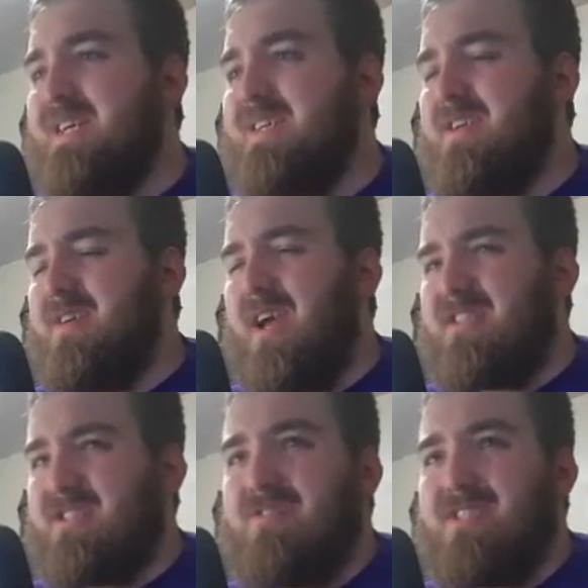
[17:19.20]
you
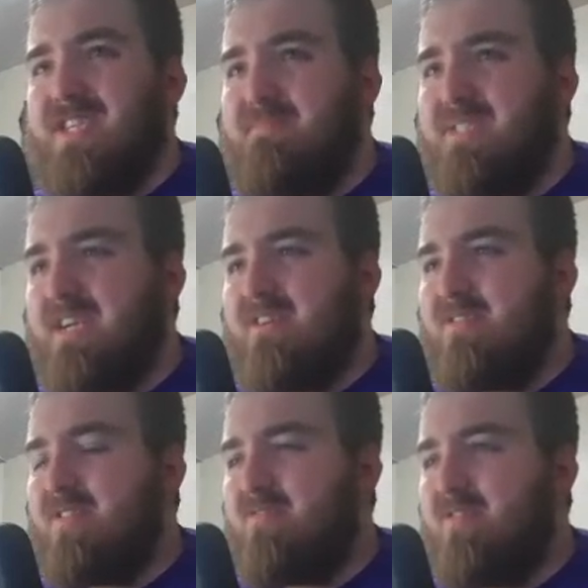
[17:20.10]
got two teams that are
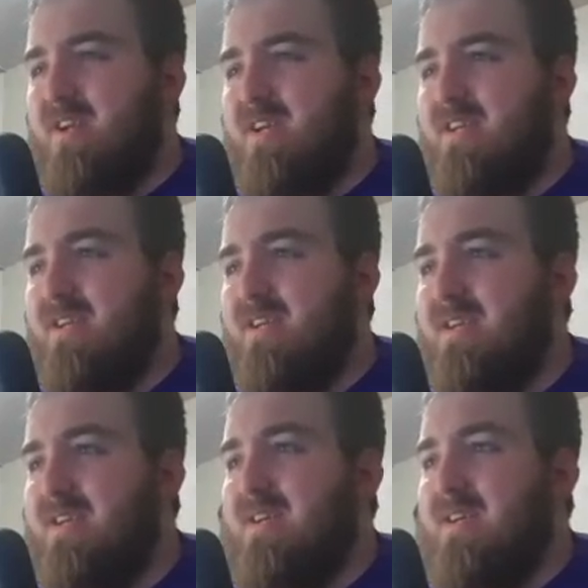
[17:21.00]
a threat
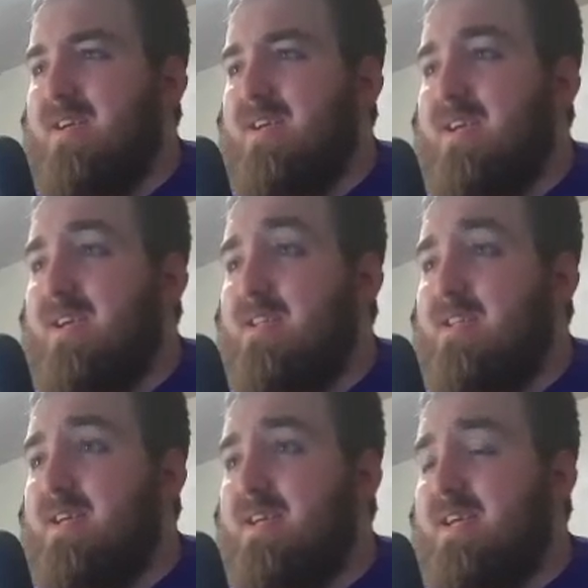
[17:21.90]
in
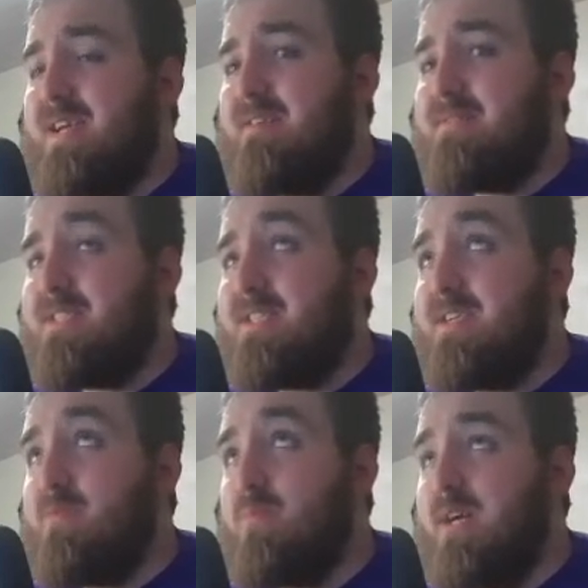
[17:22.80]
the
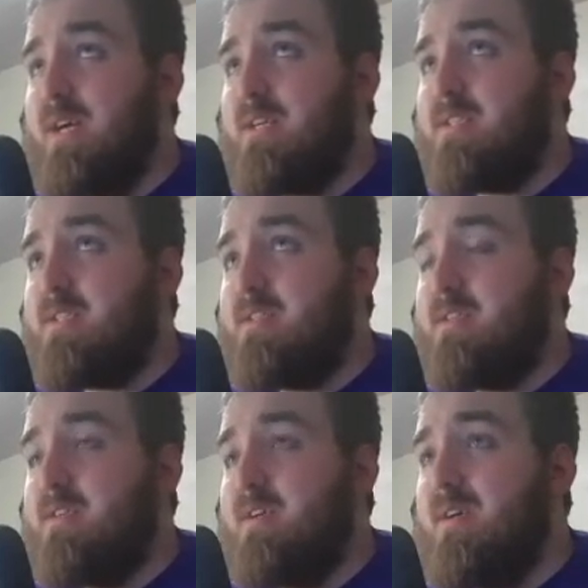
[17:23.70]
NFC West.
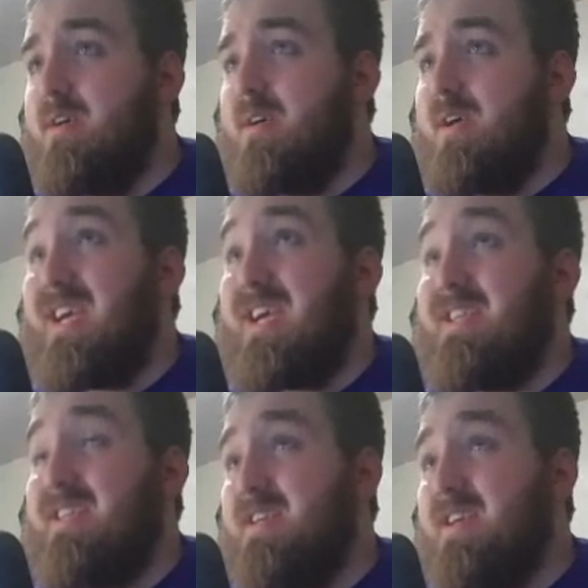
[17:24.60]
And
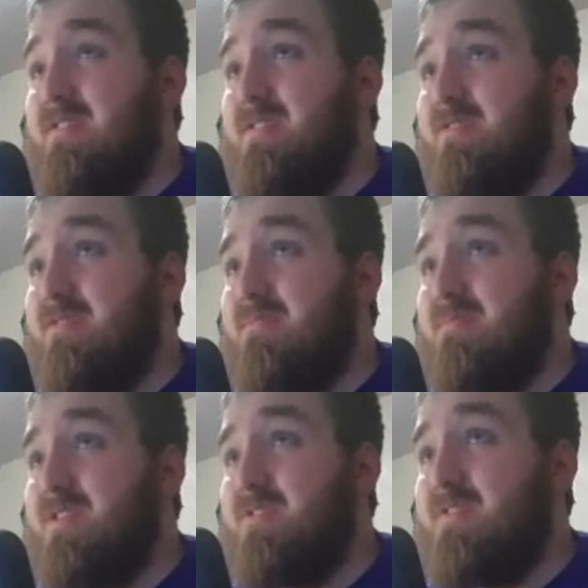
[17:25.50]
then the other
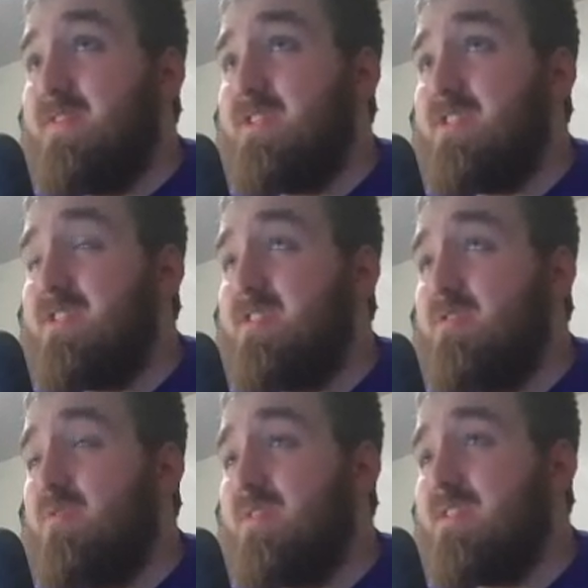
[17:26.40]
two divisions, the
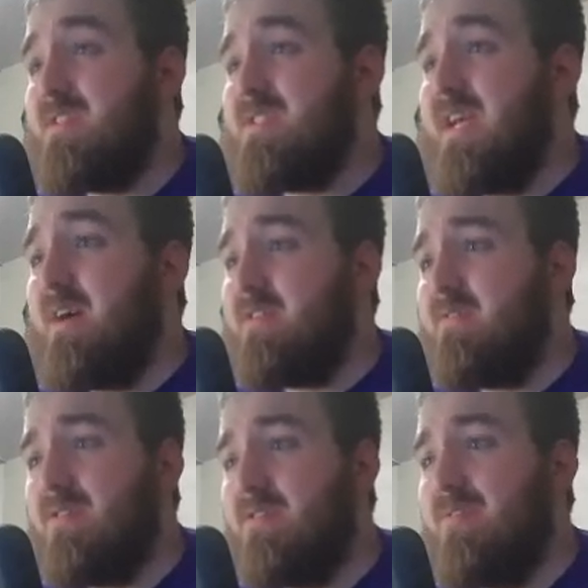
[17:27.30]
North and the South, you
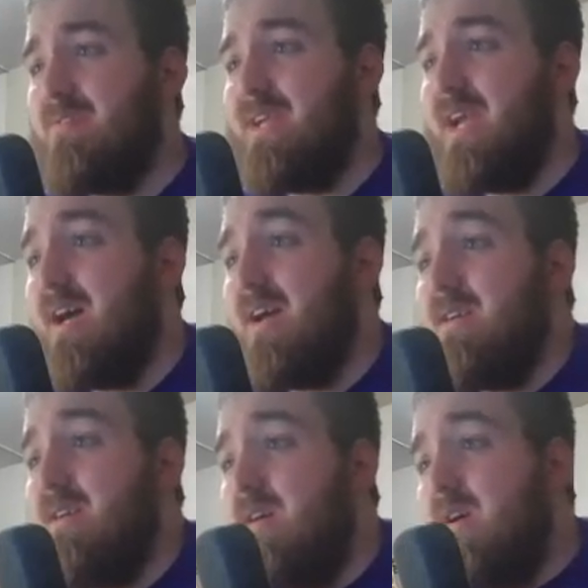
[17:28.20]
really only got
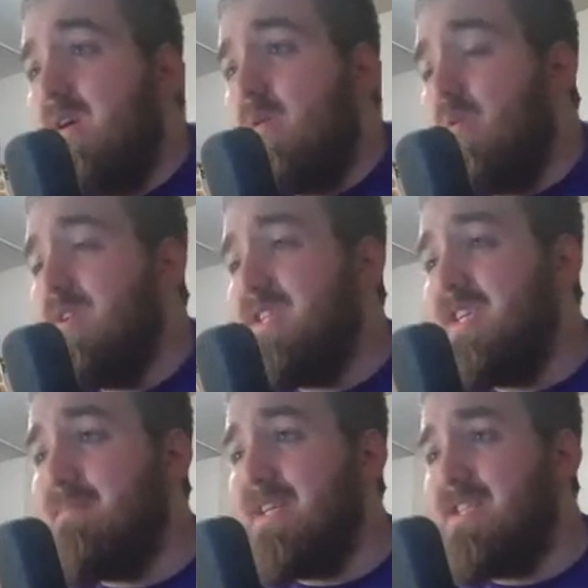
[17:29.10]
one
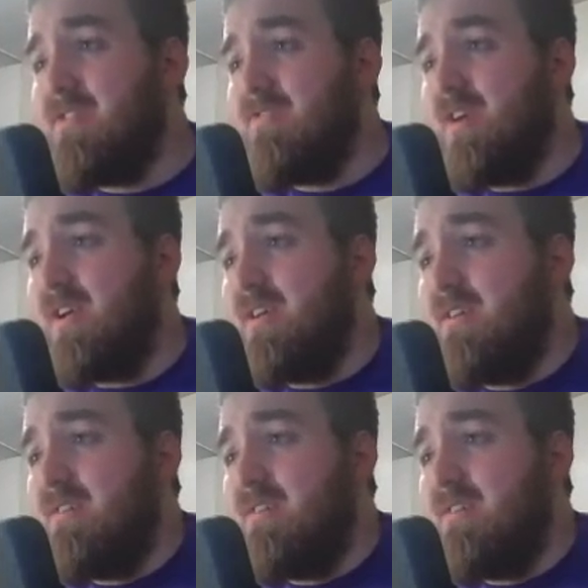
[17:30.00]
team that's a threat.